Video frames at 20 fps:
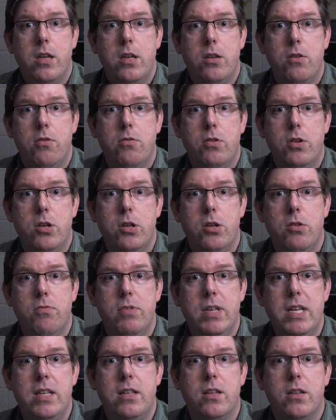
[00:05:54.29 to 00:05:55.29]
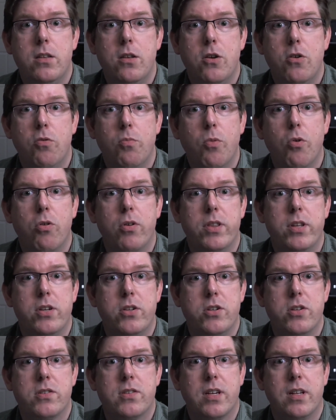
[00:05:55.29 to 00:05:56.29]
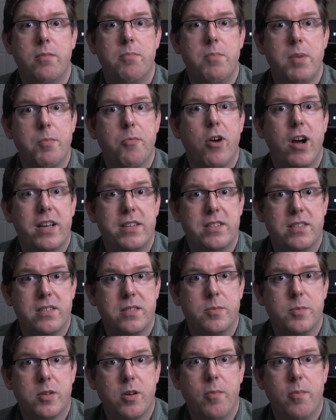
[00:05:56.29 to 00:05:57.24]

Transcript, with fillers: you you need to know more than just kind of memorizing some